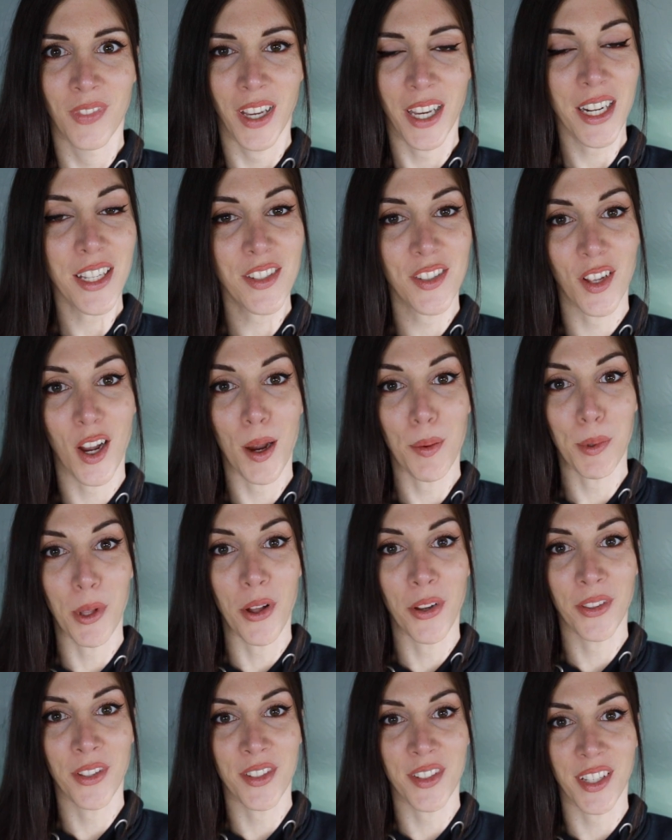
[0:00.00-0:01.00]
I gotta stop
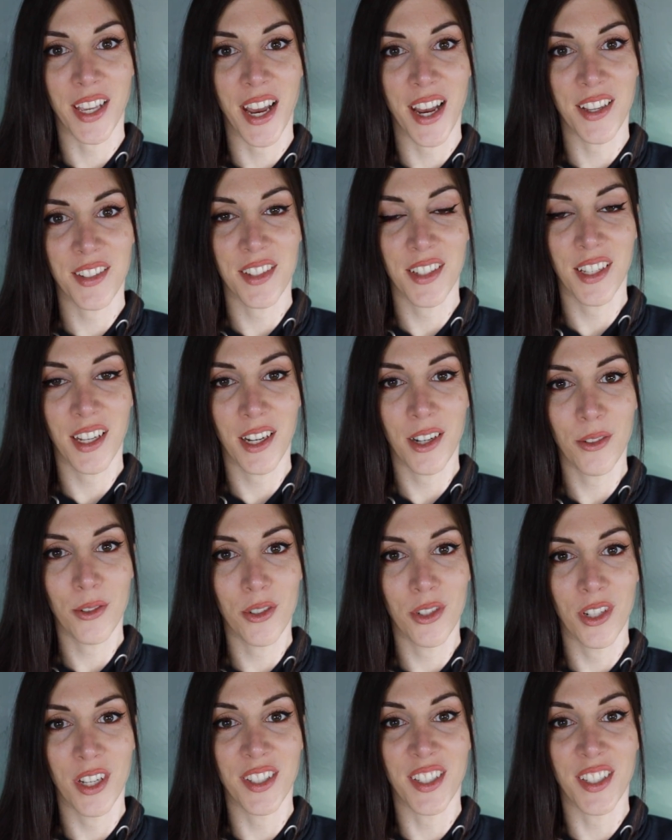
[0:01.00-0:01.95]
calling this a casting couch.